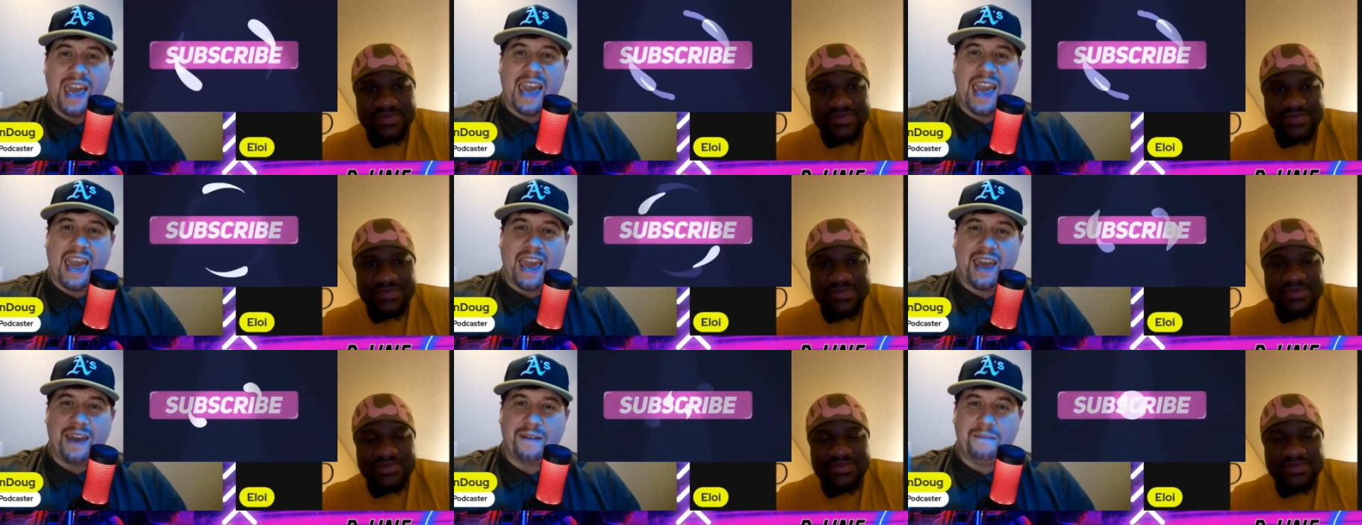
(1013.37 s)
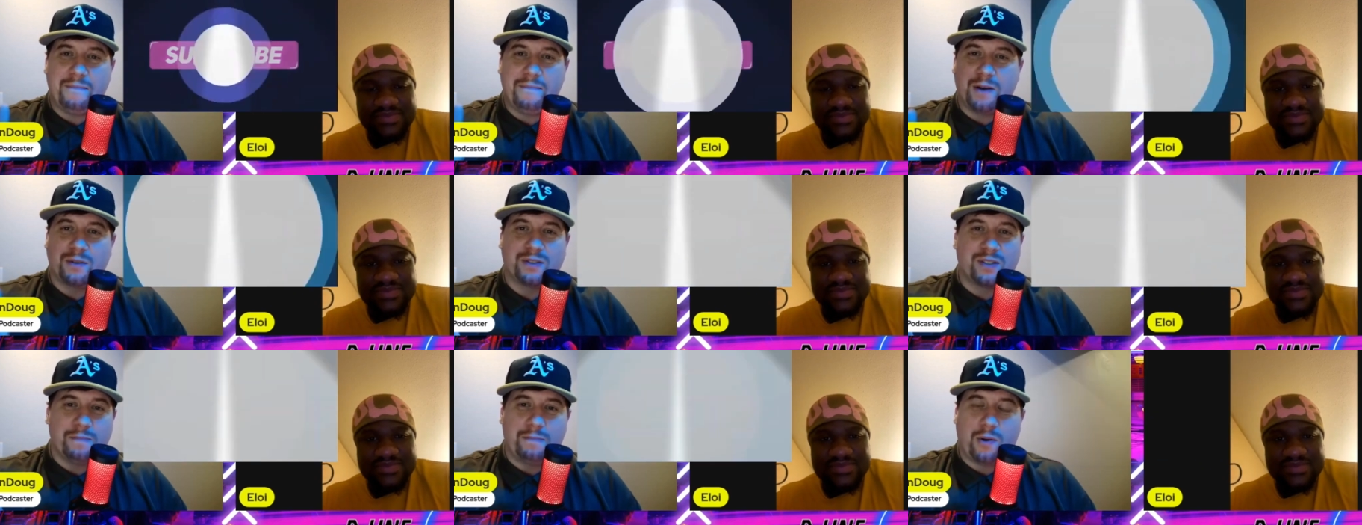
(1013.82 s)
Speaker 1: and
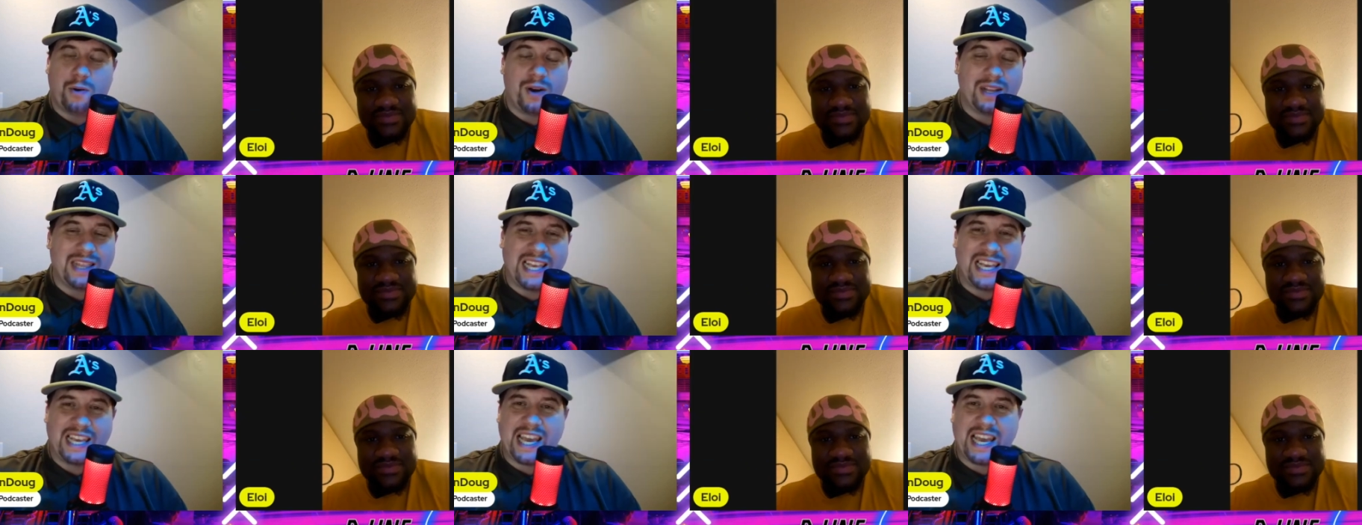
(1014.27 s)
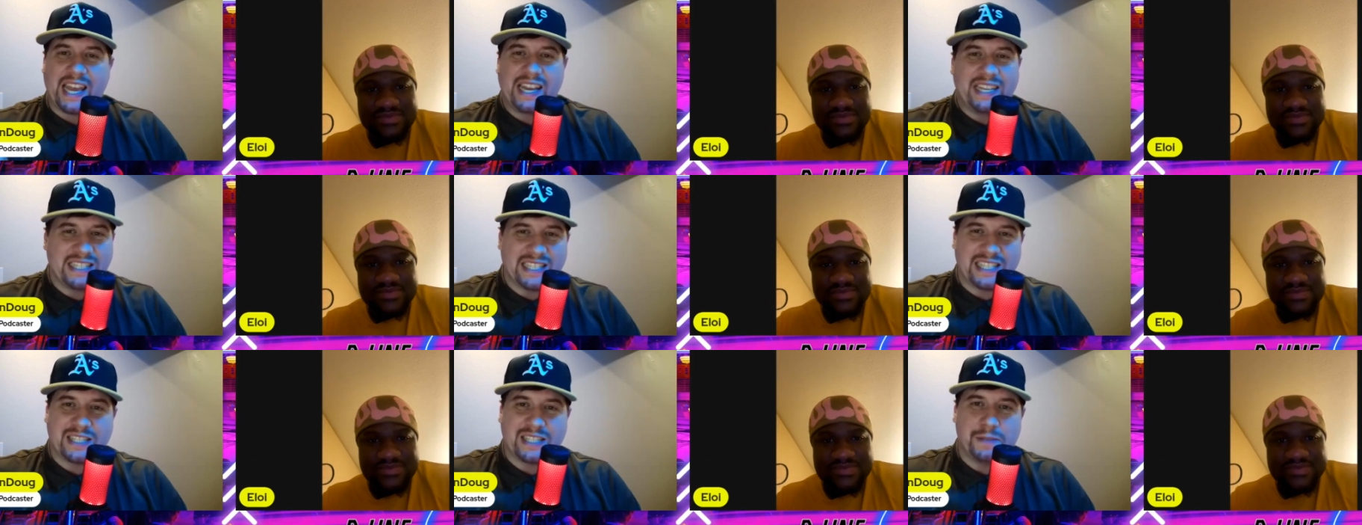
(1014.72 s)
most importantly, get
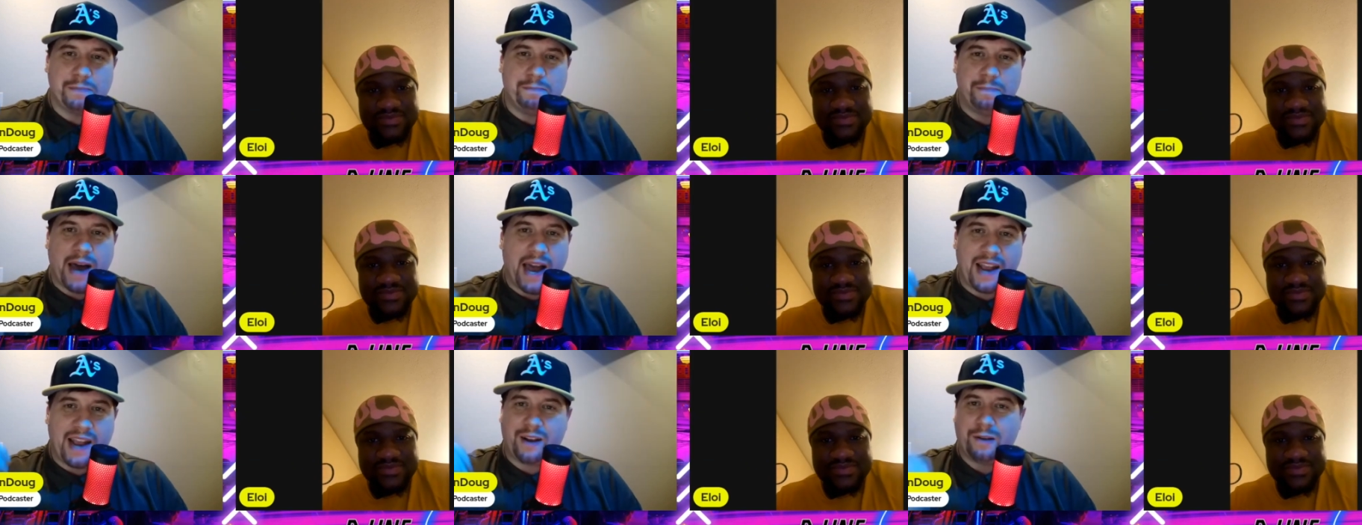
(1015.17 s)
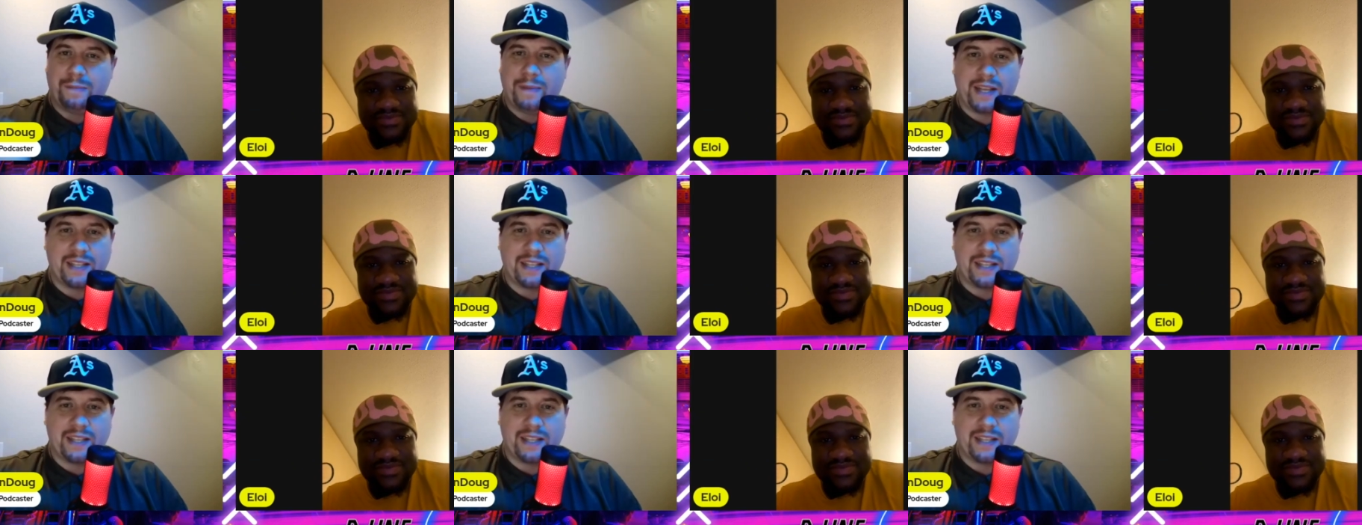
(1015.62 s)
inspired, man.